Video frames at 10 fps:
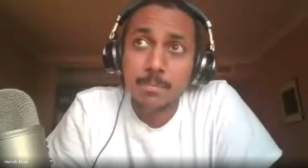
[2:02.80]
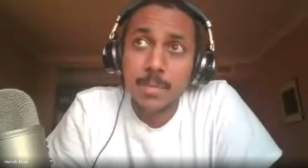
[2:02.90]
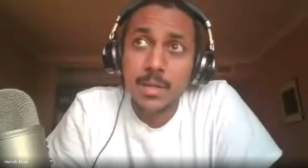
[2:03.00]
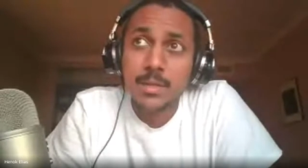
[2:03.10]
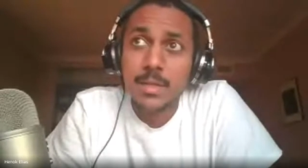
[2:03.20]

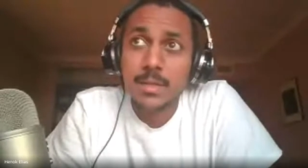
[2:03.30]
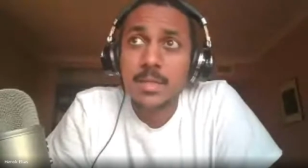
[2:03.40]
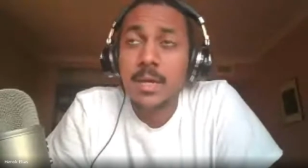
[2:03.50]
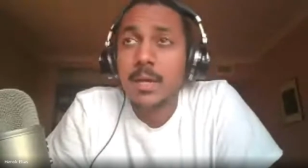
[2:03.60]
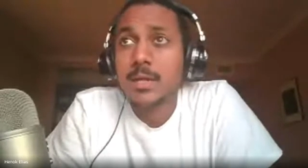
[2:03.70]
people like
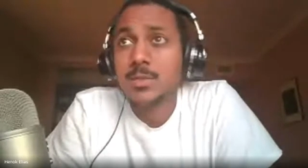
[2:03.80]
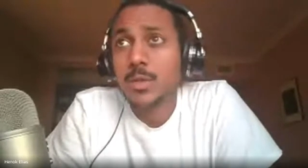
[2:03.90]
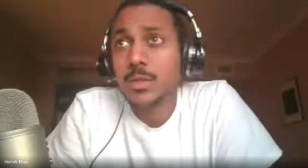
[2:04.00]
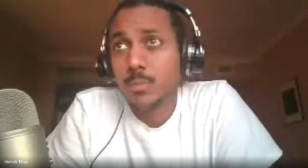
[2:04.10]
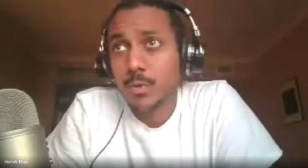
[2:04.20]
Saint
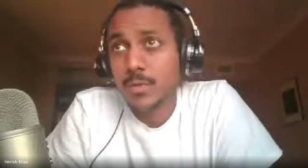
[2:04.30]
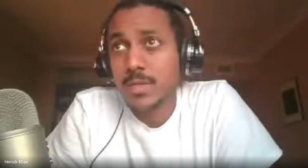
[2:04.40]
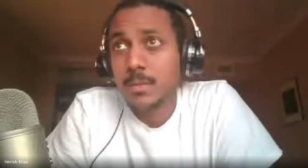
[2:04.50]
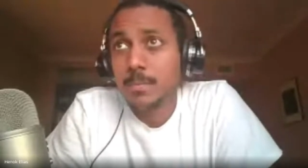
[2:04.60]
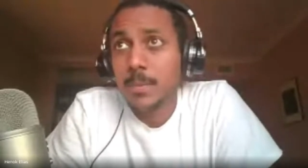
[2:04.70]
Benedict,
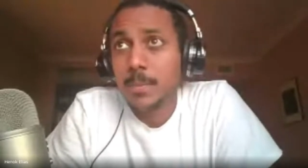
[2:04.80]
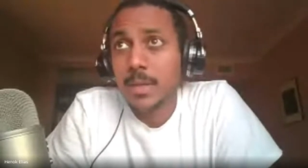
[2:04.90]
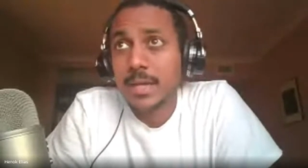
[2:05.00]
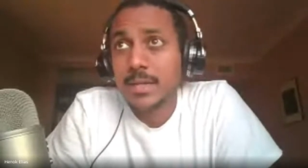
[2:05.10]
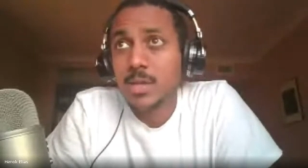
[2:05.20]
as well as
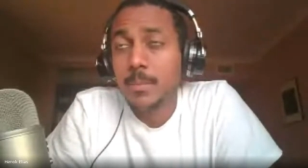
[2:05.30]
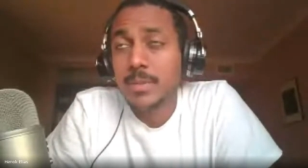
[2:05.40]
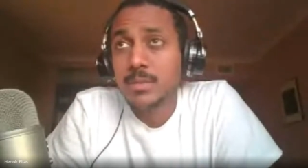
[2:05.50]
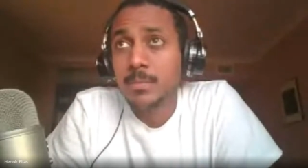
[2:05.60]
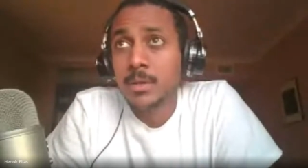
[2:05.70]
more recent
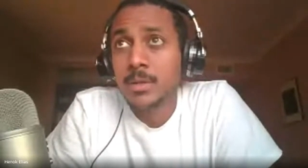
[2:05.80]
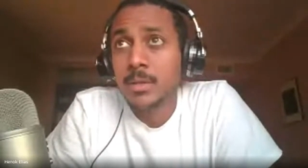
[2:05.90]
people like